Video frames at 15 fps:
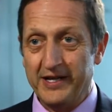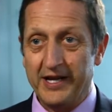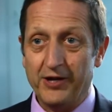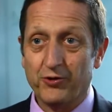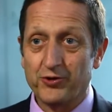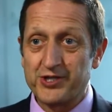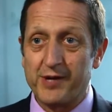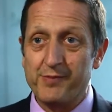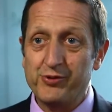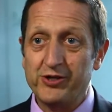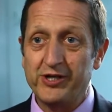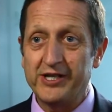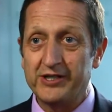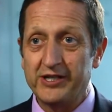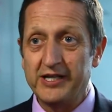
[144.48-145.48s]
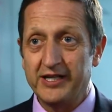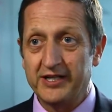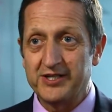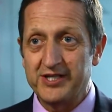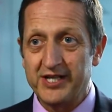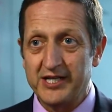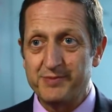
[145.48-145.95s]
It also politically, in
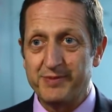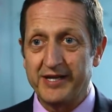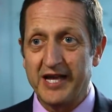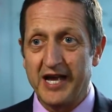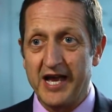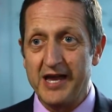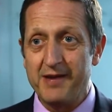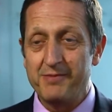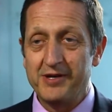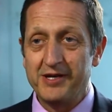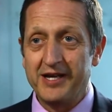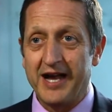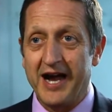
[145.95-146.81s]
a sense, became